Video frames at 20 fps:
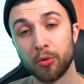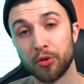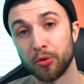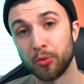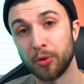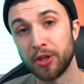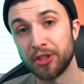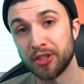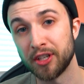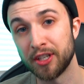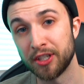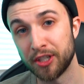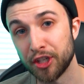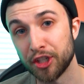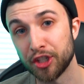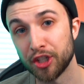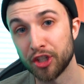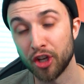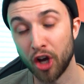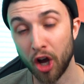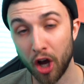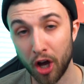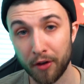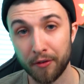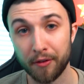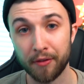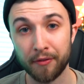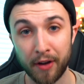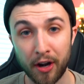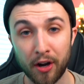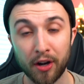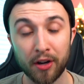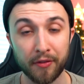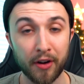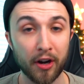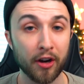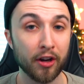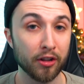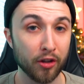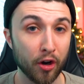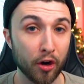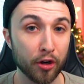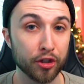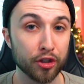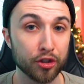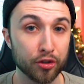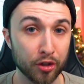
with a recent addition of very, very large